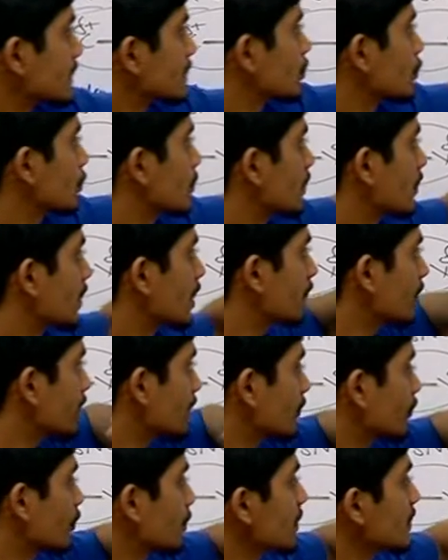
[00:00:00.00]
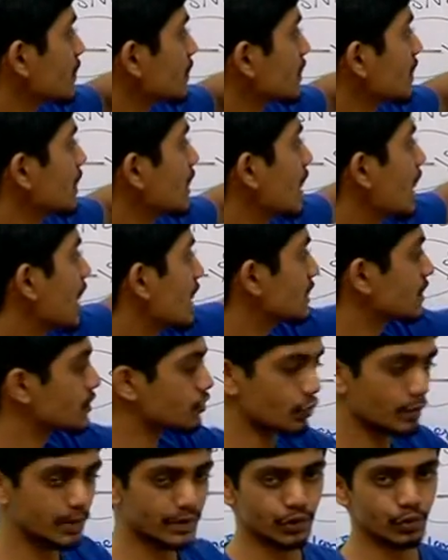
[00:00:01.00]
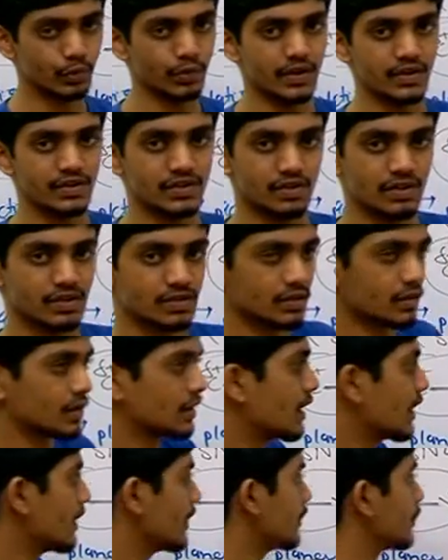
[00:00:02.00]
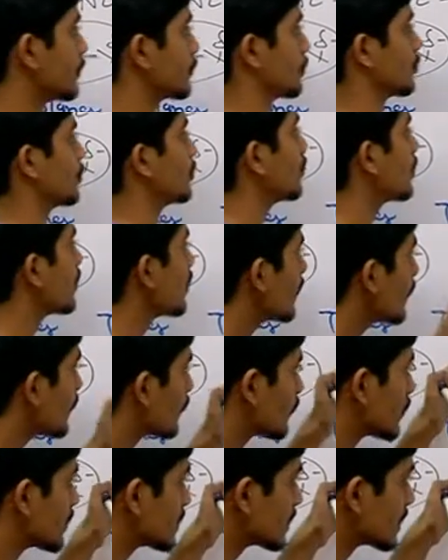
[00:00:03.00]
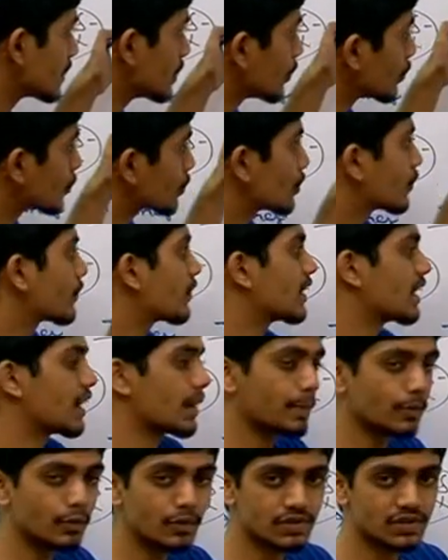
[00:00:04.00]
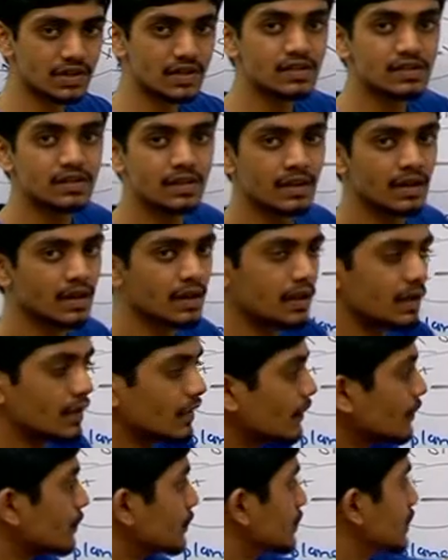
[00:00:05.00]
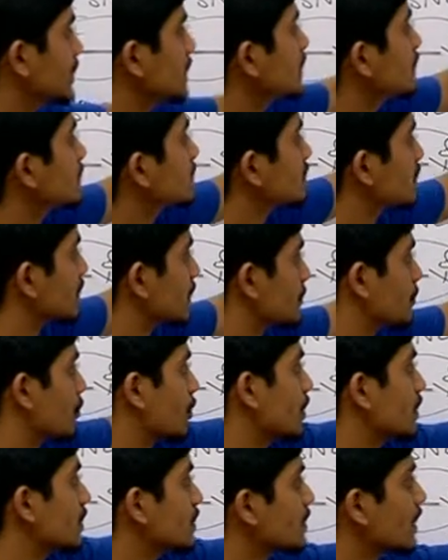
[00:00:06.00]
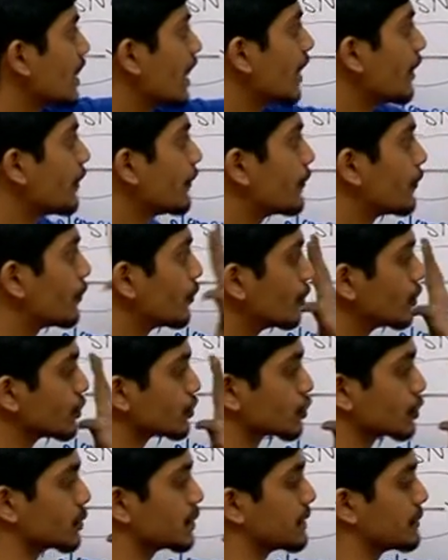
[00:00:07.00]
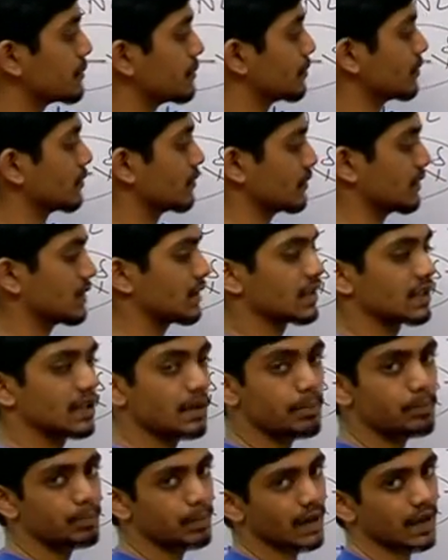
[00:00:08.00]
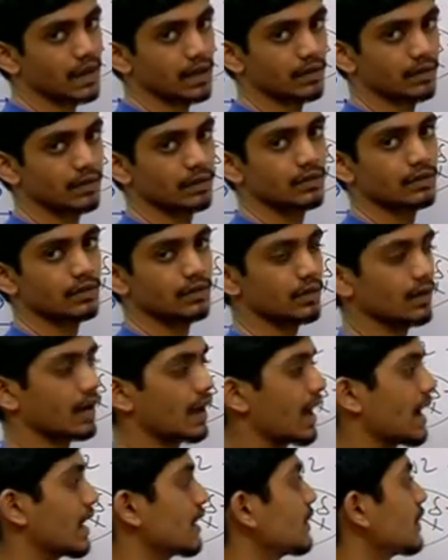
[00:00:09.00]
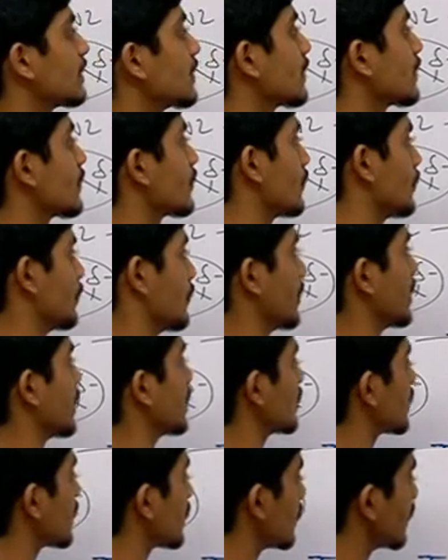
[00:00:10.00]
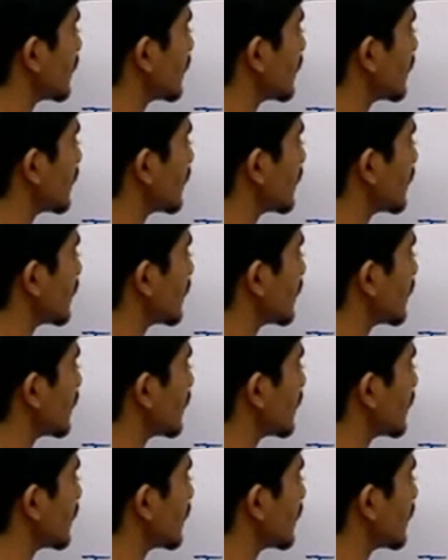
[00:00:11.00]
this will be away from us and this will be towards us. So when the nucleophile approaches, these three bonds are forced to be in a plane, and when